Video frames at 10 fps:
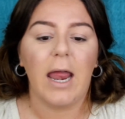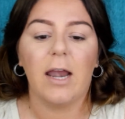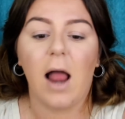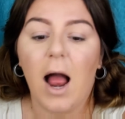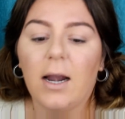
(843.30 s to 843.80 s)

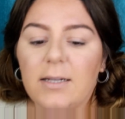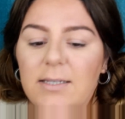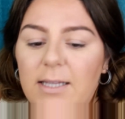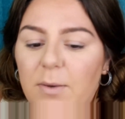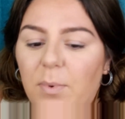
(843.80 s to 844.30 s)
And
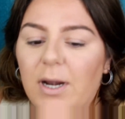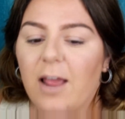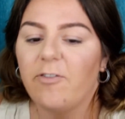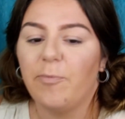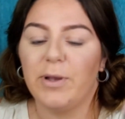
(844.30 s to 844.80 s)
honestly, what
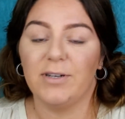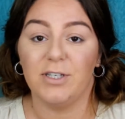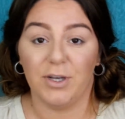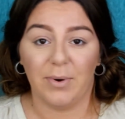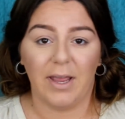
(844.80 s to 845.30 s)
I've been
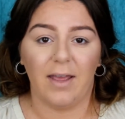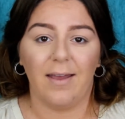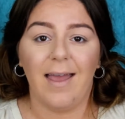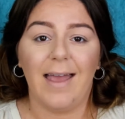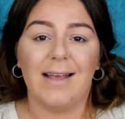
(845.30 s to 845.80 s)

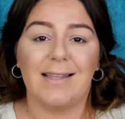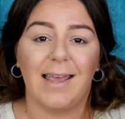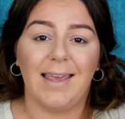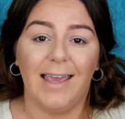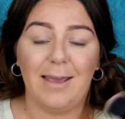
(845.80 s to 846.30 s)
doing is
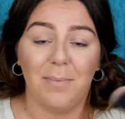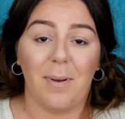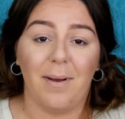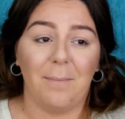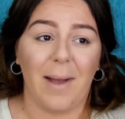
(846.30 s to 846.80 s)
I keep
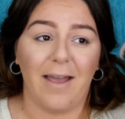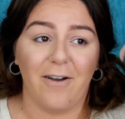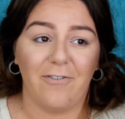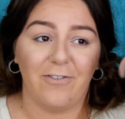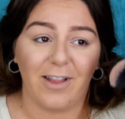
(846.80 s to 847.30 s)

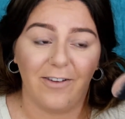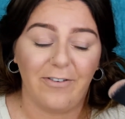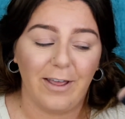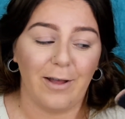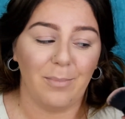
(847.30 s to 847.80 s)
my
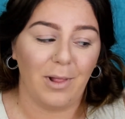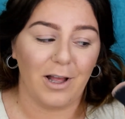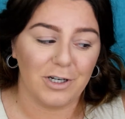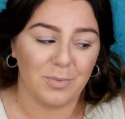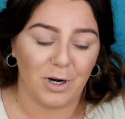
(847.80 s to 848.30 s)
fluffy
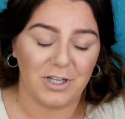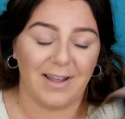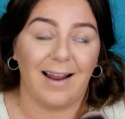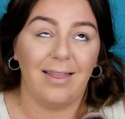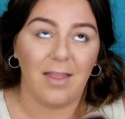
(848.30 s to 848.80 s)
blush brush
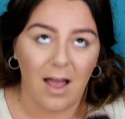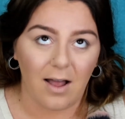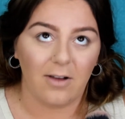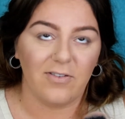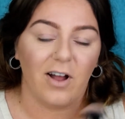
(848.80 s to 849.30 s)
that I
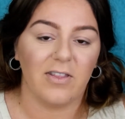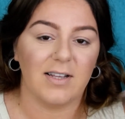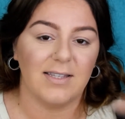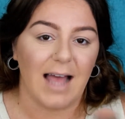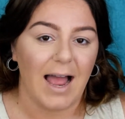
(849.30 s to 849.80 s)
love on
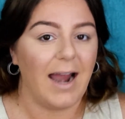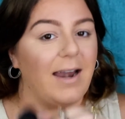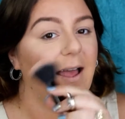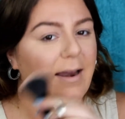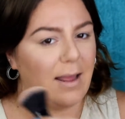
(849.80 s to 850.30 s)
the
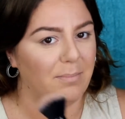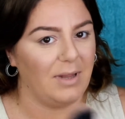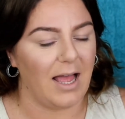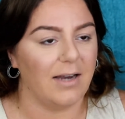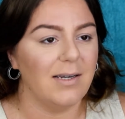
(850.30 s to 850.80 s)
side and I
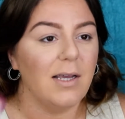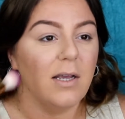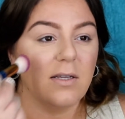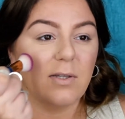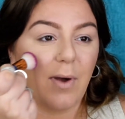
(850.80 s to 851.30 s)
blend.
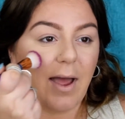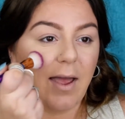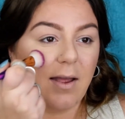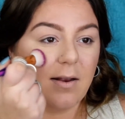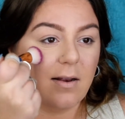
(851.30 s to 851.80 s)
So
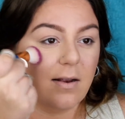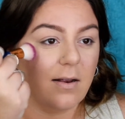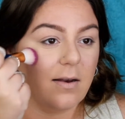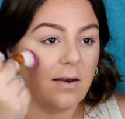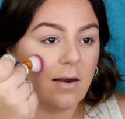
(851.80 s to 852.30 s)
I
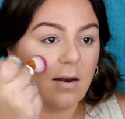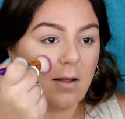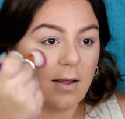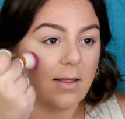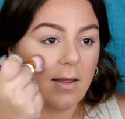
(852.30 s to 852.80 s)

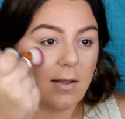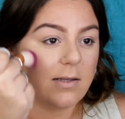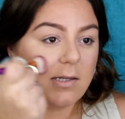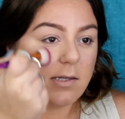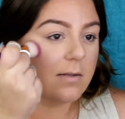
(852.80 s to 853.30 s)
go like
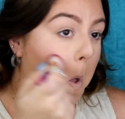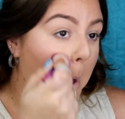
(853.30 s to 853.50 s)
this.